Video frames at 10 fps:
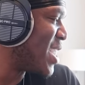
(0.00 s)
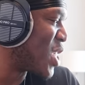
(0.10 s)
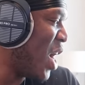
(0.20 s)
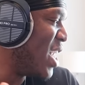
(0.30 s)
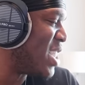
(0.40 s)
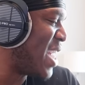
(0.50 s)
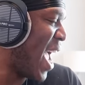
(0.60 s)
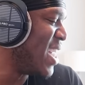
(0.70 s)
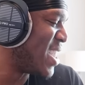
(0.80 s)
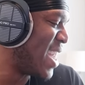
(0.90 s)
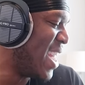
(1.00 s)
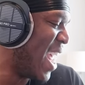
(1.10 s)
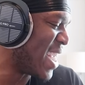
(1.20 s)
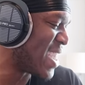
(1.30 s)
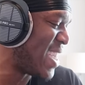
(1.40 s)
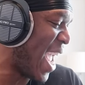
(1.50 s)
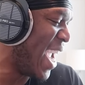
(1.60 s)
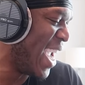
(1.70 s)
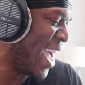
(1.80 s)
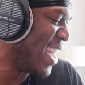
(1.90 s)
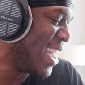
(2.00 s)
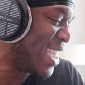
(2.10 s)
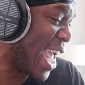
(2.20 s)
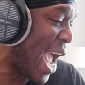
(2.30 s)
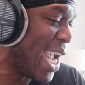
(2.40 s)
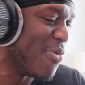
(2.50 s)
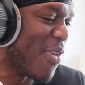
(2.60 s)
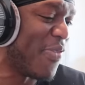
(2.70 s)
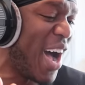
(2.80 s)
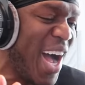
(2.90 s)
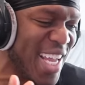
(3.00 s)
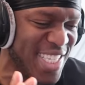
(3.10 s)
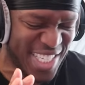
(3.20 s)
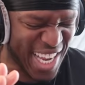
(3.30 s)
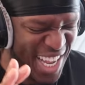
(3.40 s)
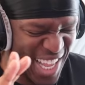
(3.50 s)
it's got a test the next day and it ain't revised.